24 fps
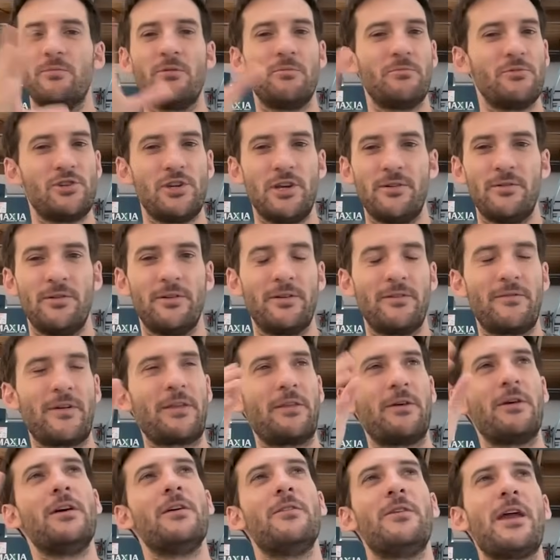machinery. Or
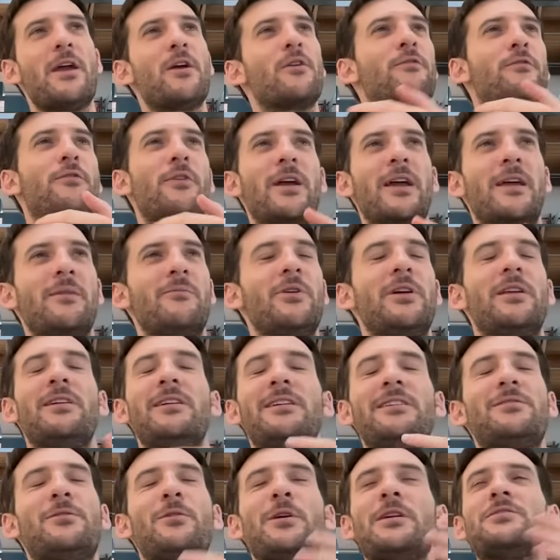rather, the
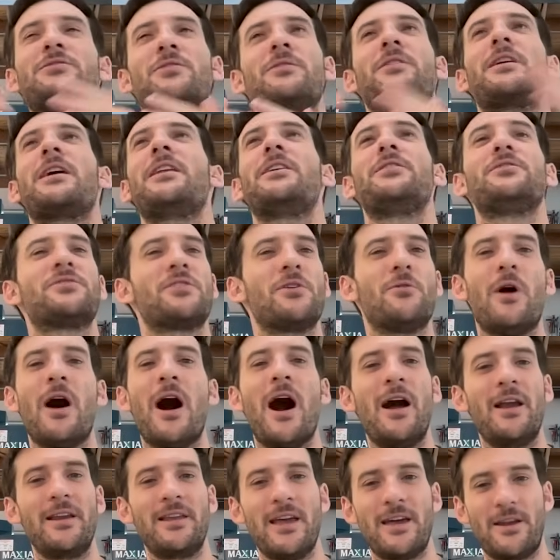airframe. Things aren't getting so
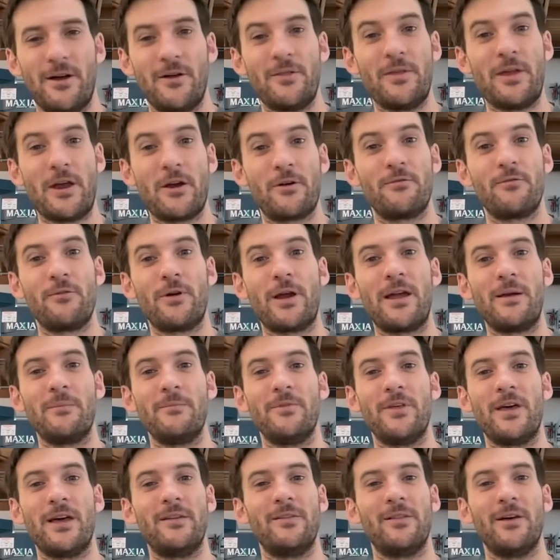hot yet on the airframe
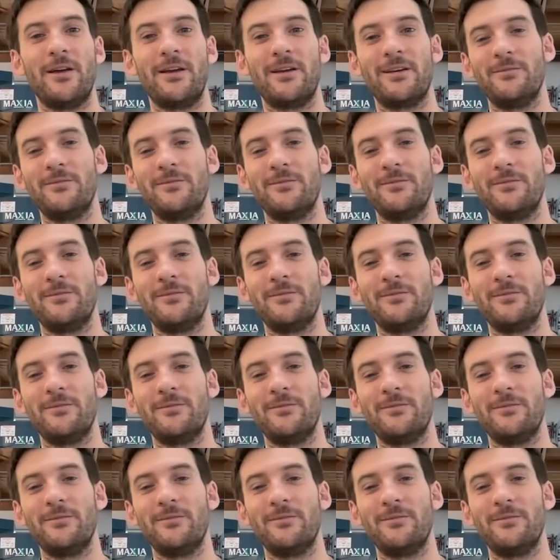that, like,